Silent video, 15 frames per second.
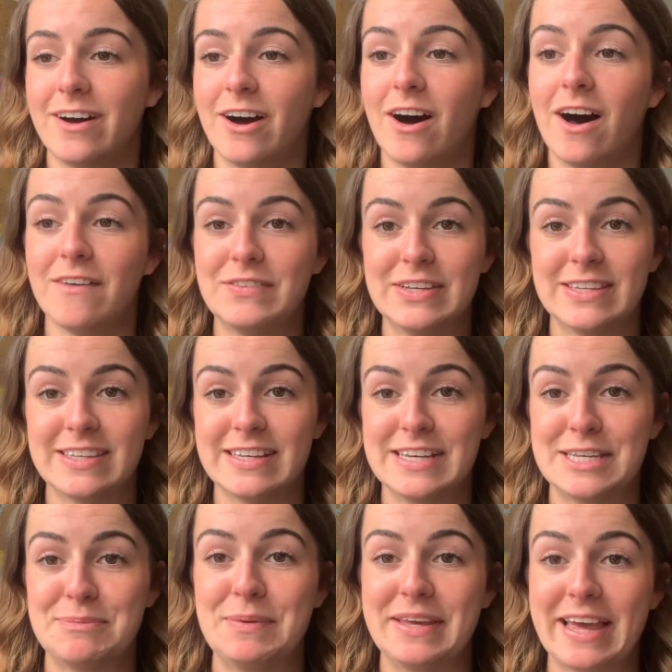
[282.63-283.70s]
obviously
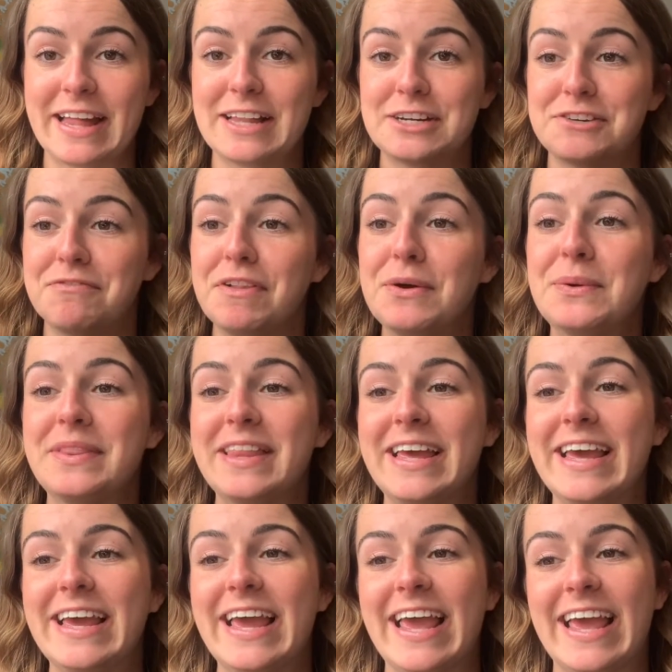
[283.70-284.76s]
speak English
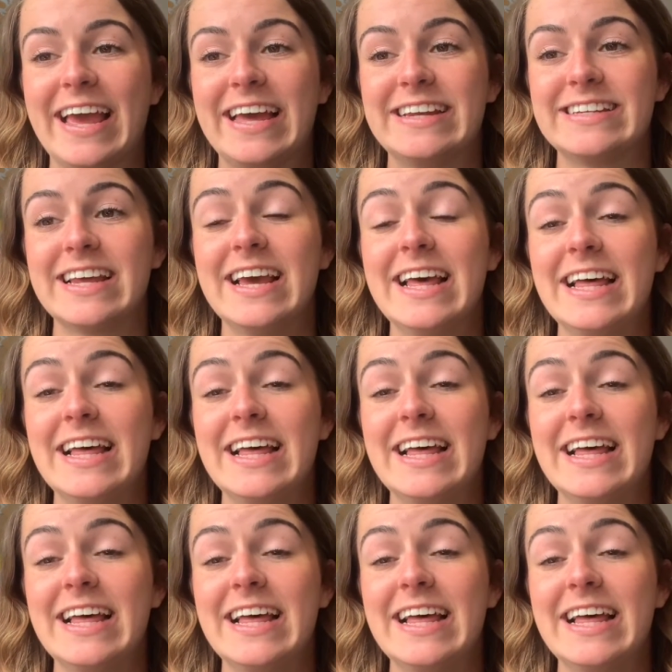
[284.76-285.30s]
fluently and